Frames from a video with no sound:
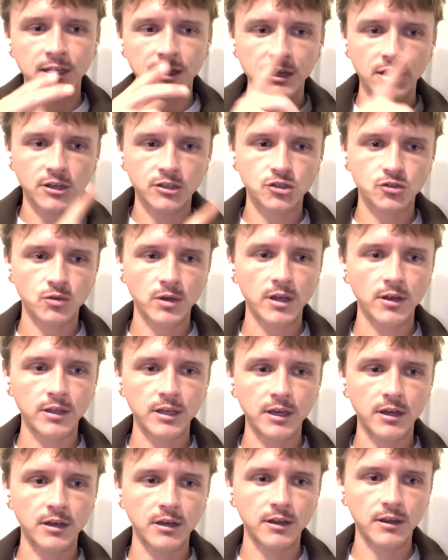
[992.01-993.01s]
In
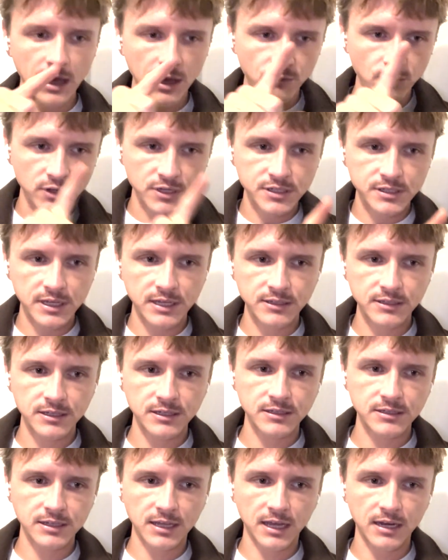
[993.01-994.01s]
Australia, every
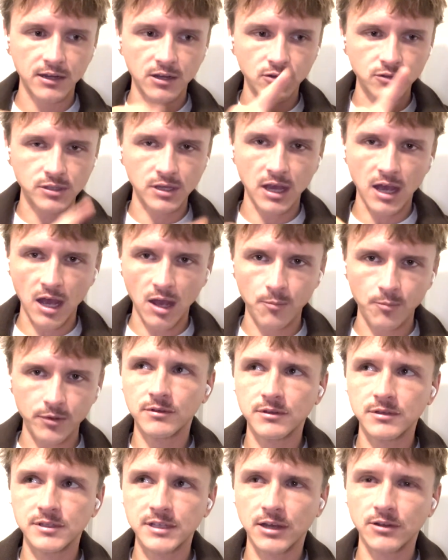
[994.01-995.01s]
sentence kind of goes up.
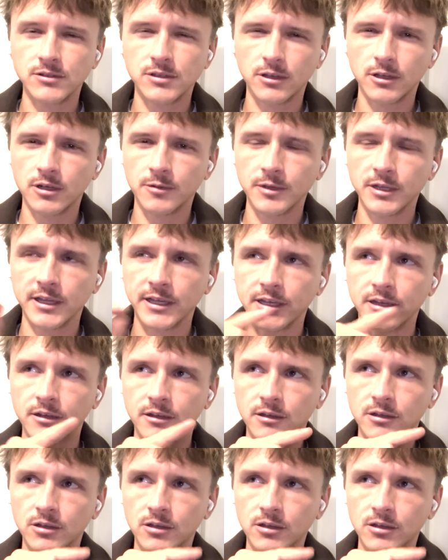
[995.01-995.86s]
Sounds a little bit like a